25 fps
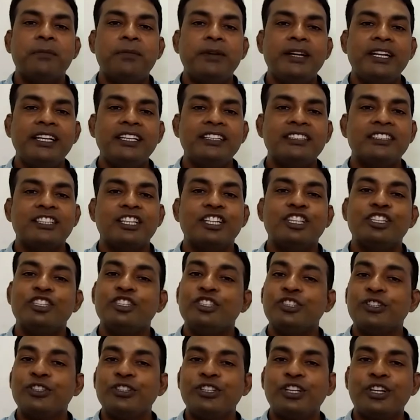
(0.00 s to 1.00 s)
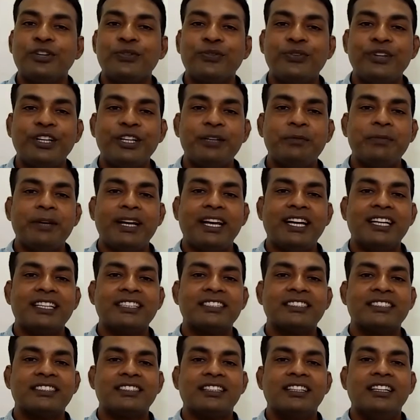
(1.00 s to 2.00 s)
Please show your
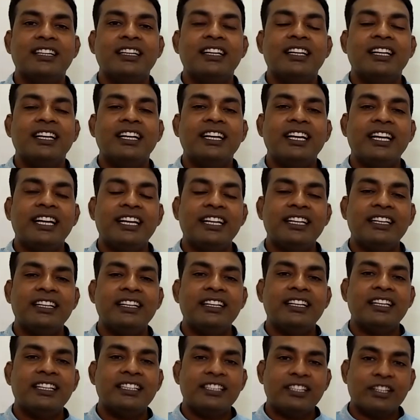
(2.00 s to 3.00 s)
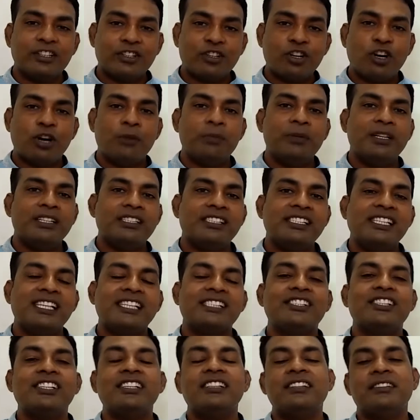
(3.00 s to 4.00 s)
feedbacks in the comment
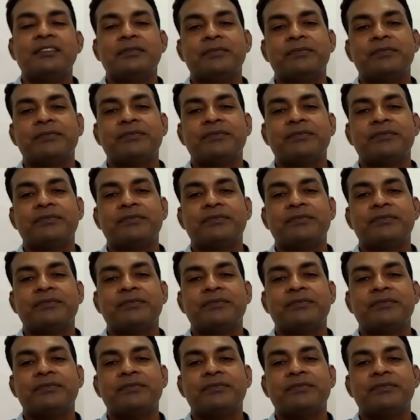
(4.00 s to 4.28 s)
section.